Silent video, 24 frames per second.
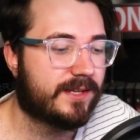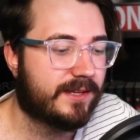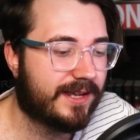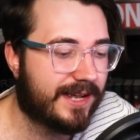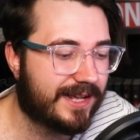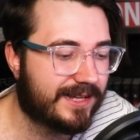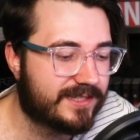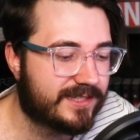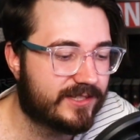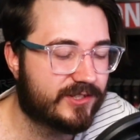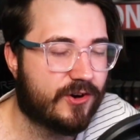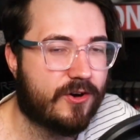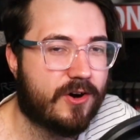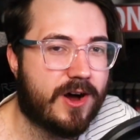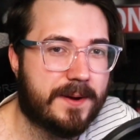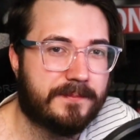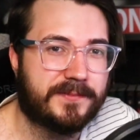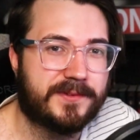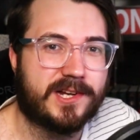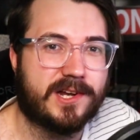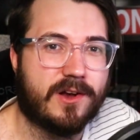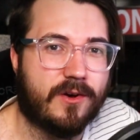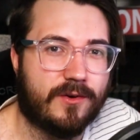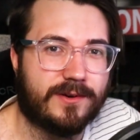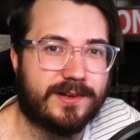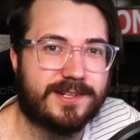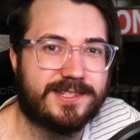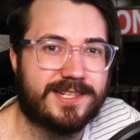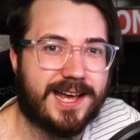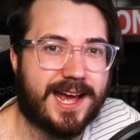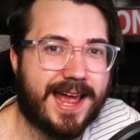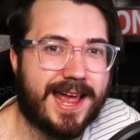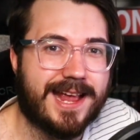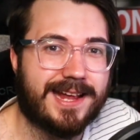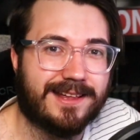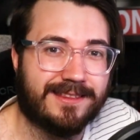it's time to go and
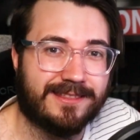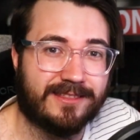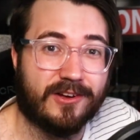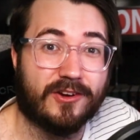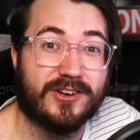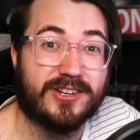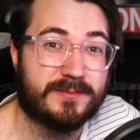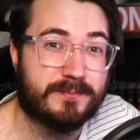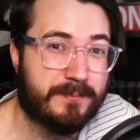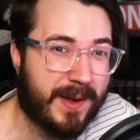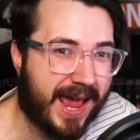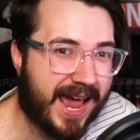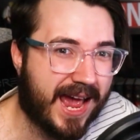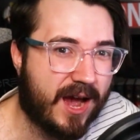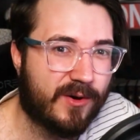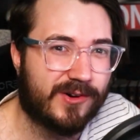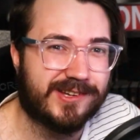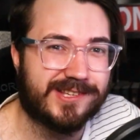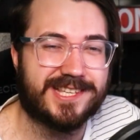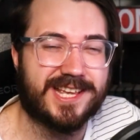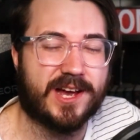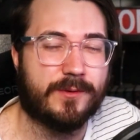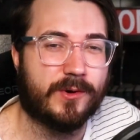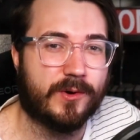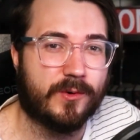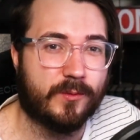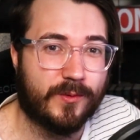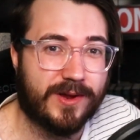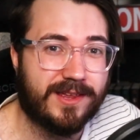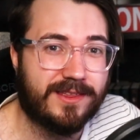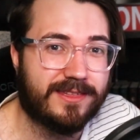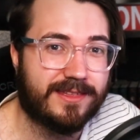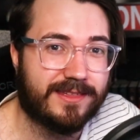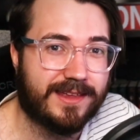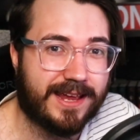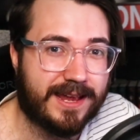take those powers that were
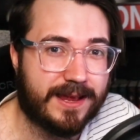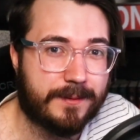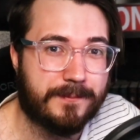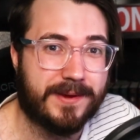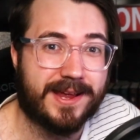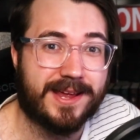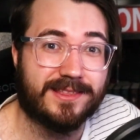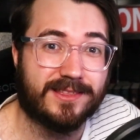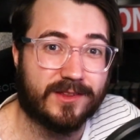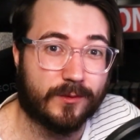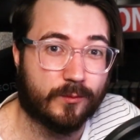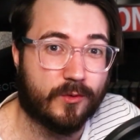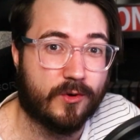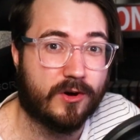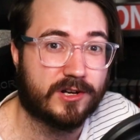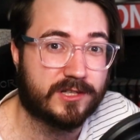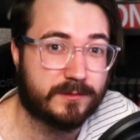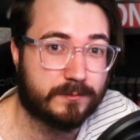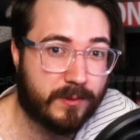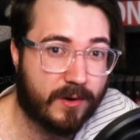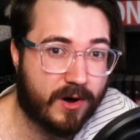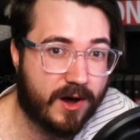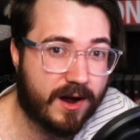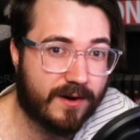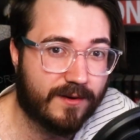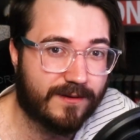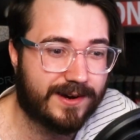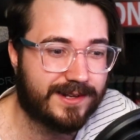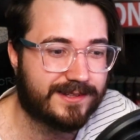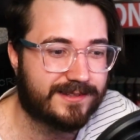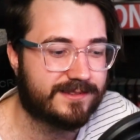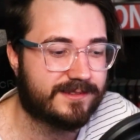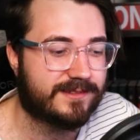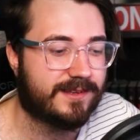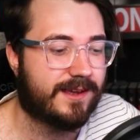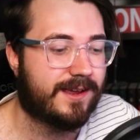with him in the Rocks
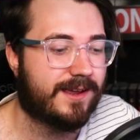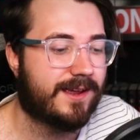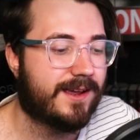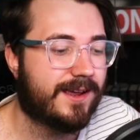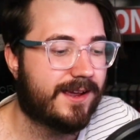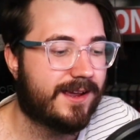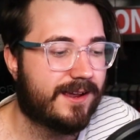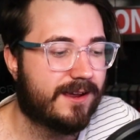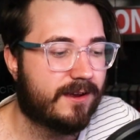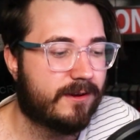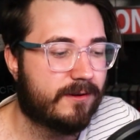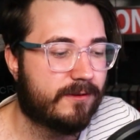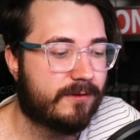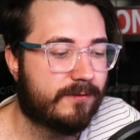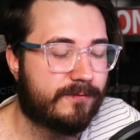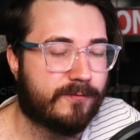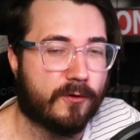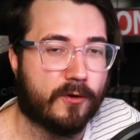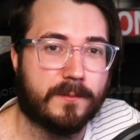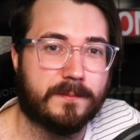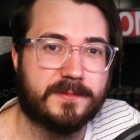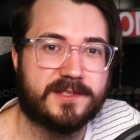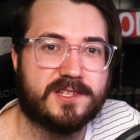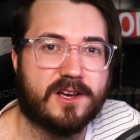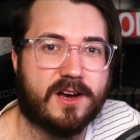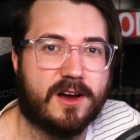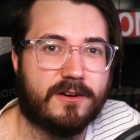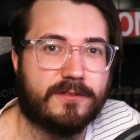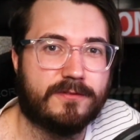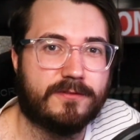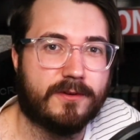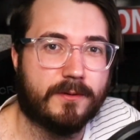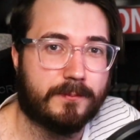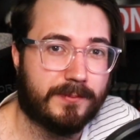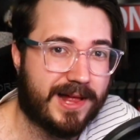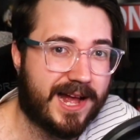Pirates for
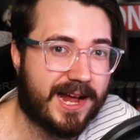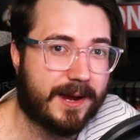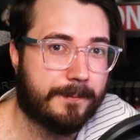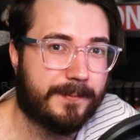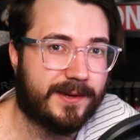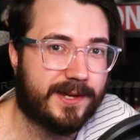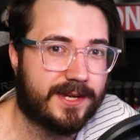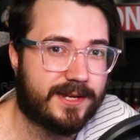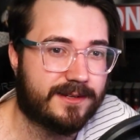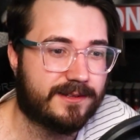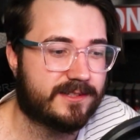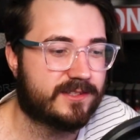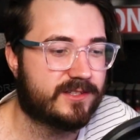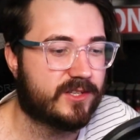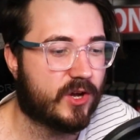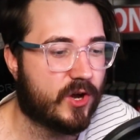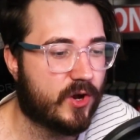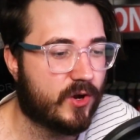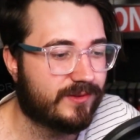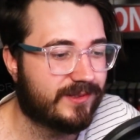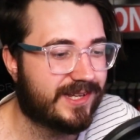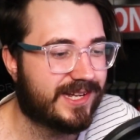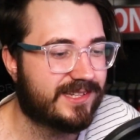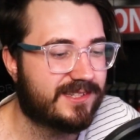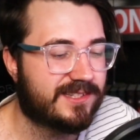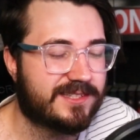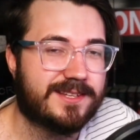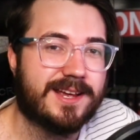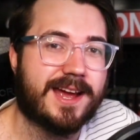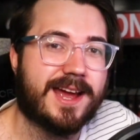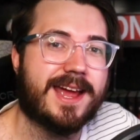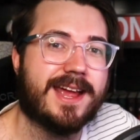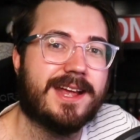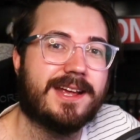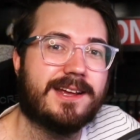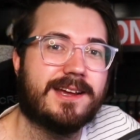himself, for Blackbeard. So let's
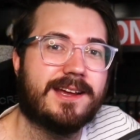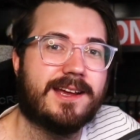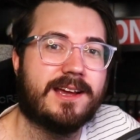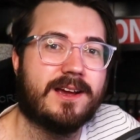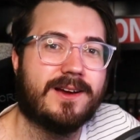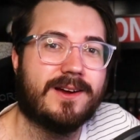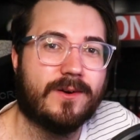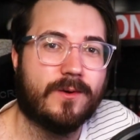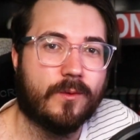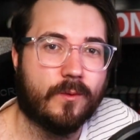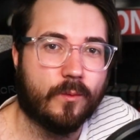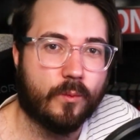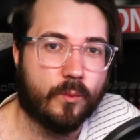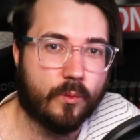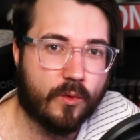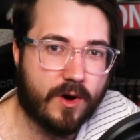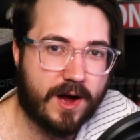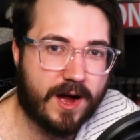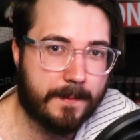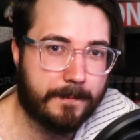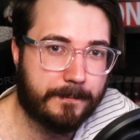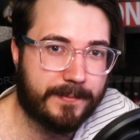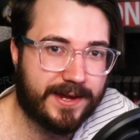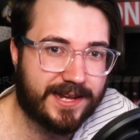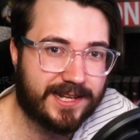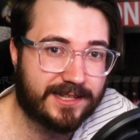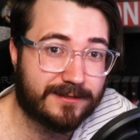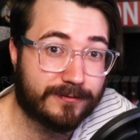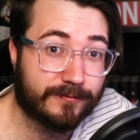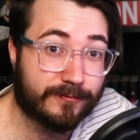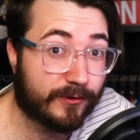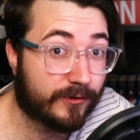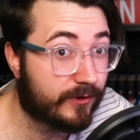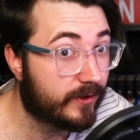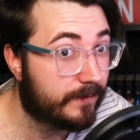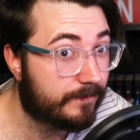take Whitebeard's
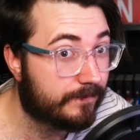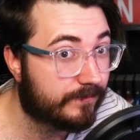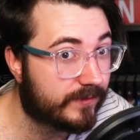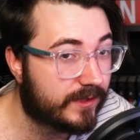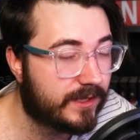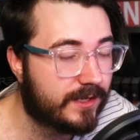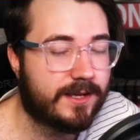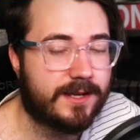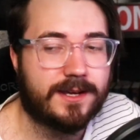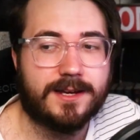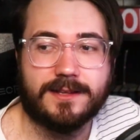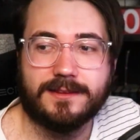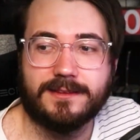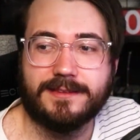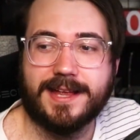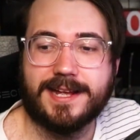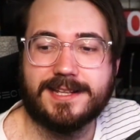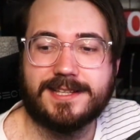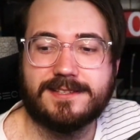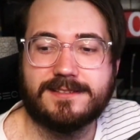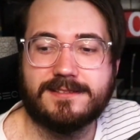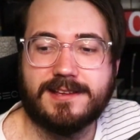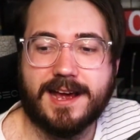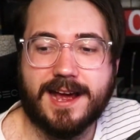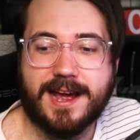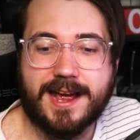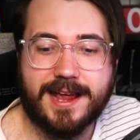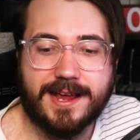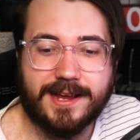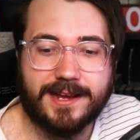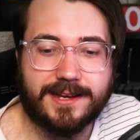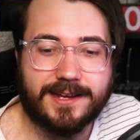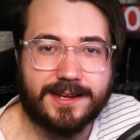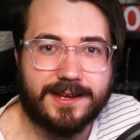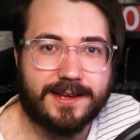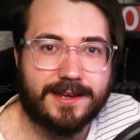fruit, let's
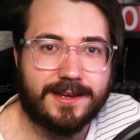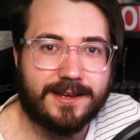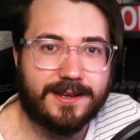take